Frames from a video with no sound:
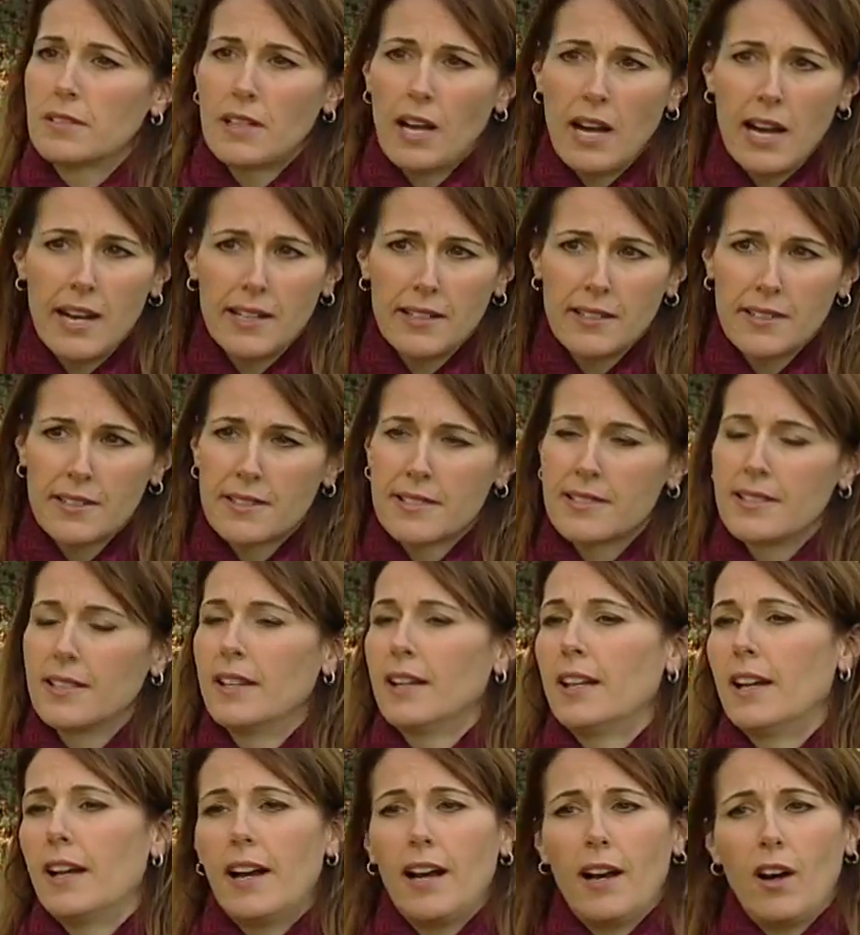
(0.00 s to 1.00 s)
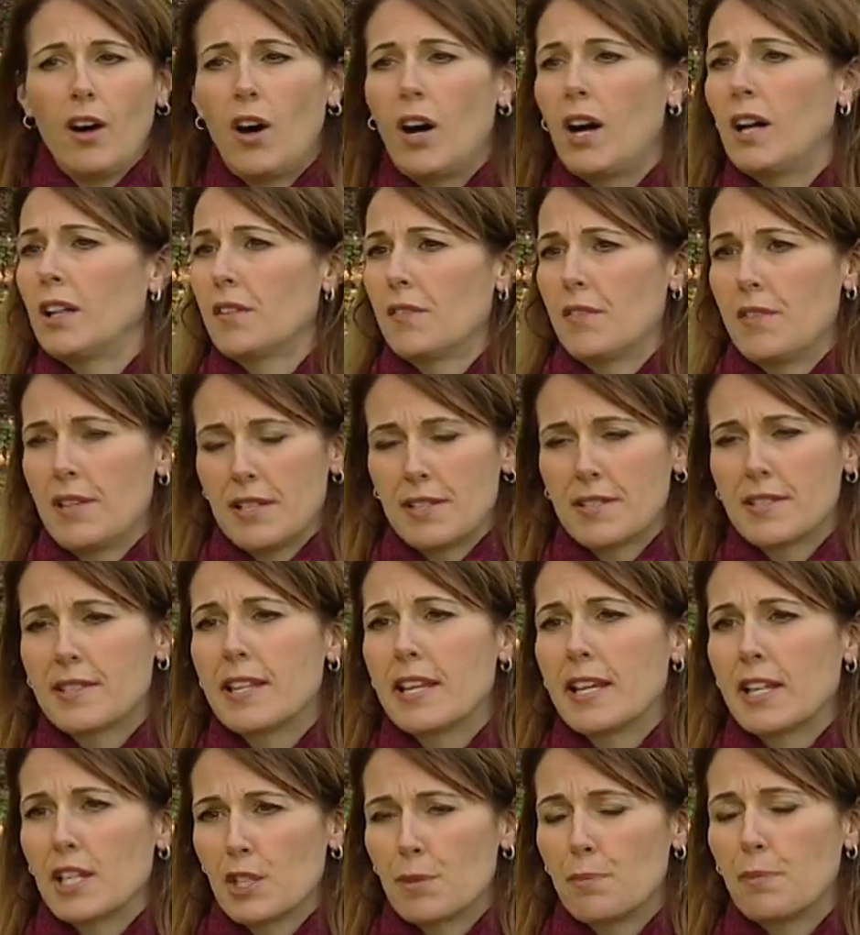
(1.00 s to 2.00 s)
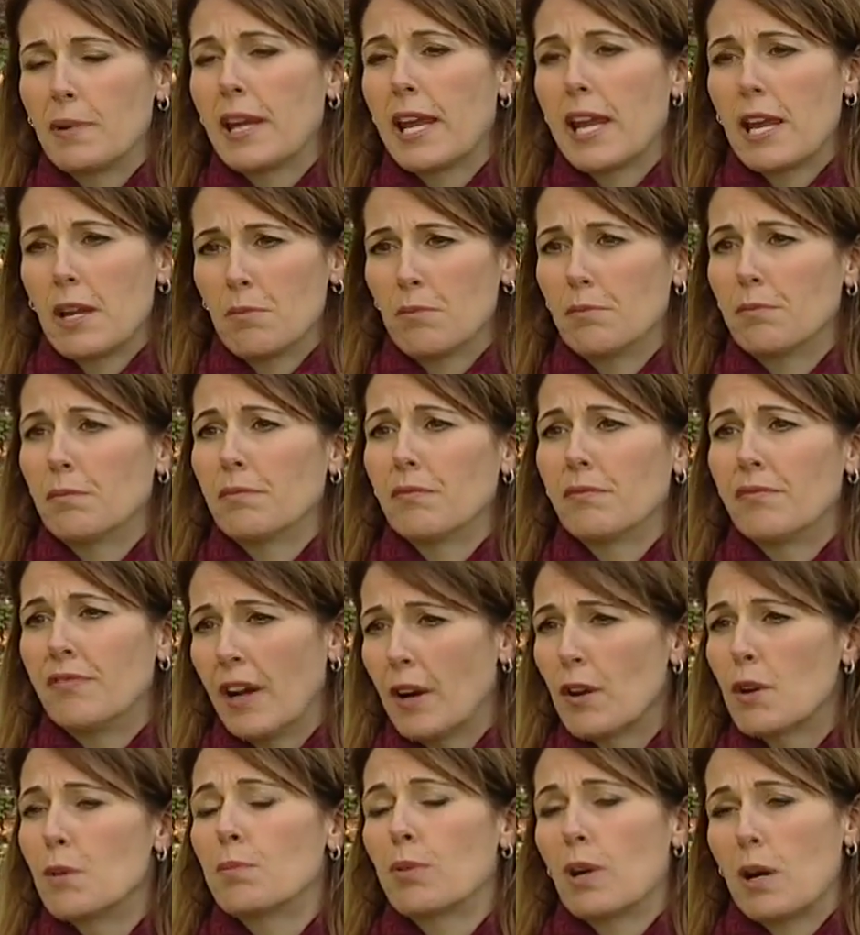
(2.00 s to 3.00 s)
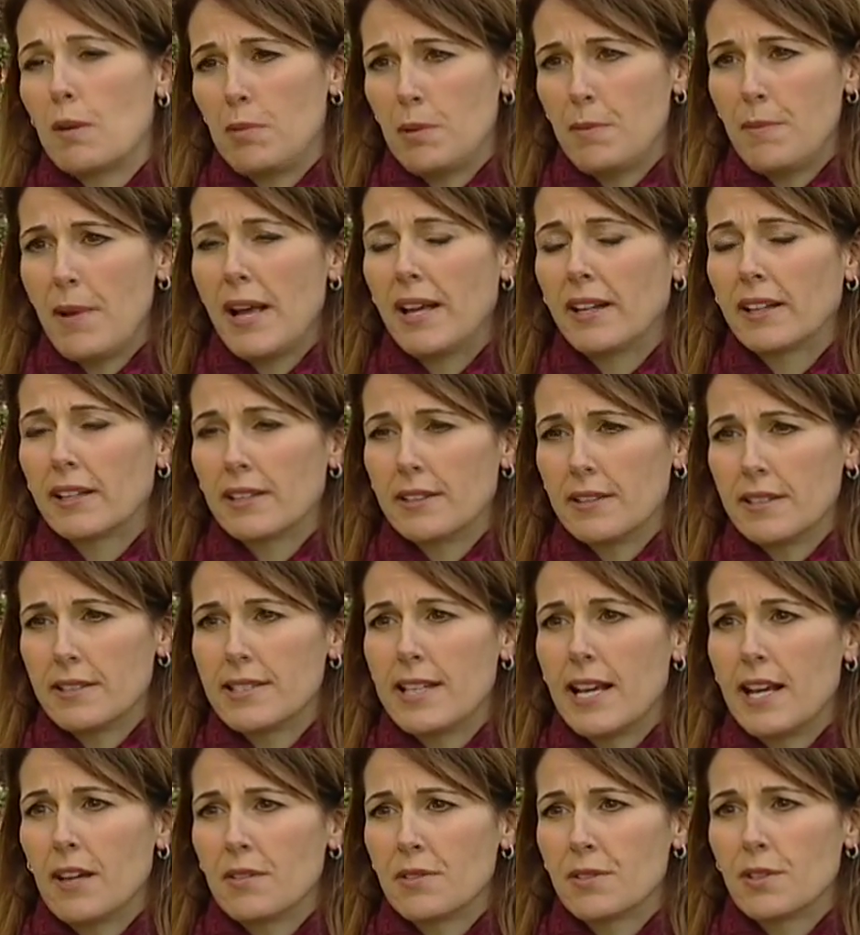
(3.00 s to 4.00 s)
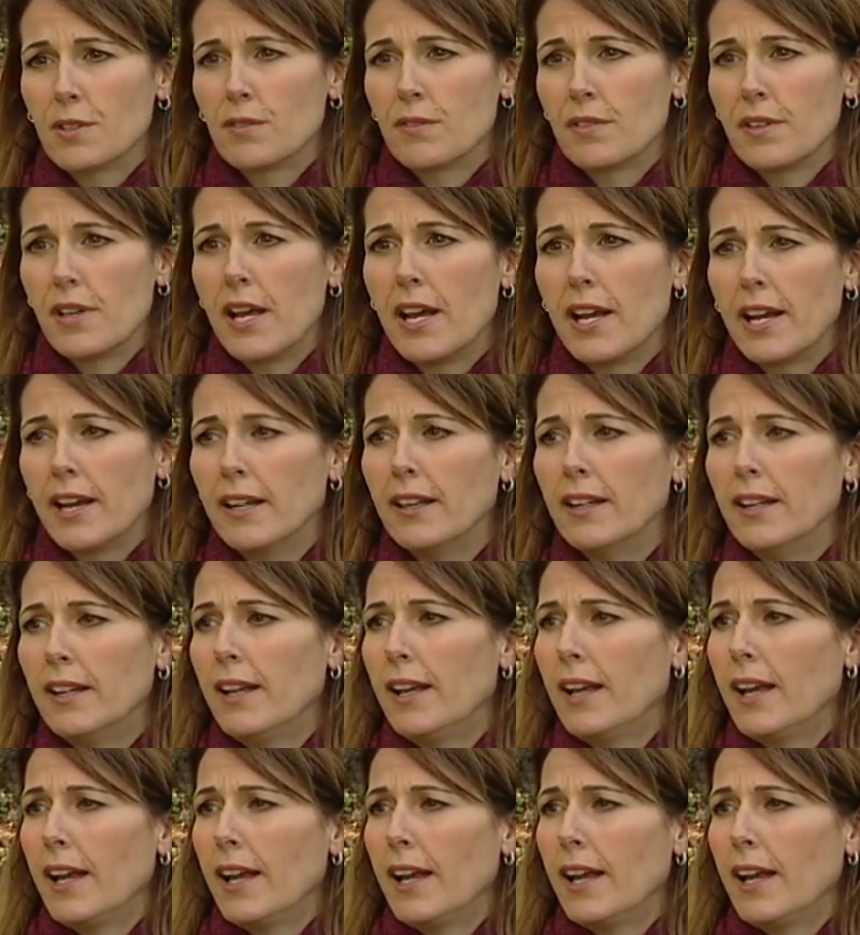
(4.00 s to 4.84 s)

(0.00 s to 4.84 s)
guns, all of these things became very problematic in the towns overnight.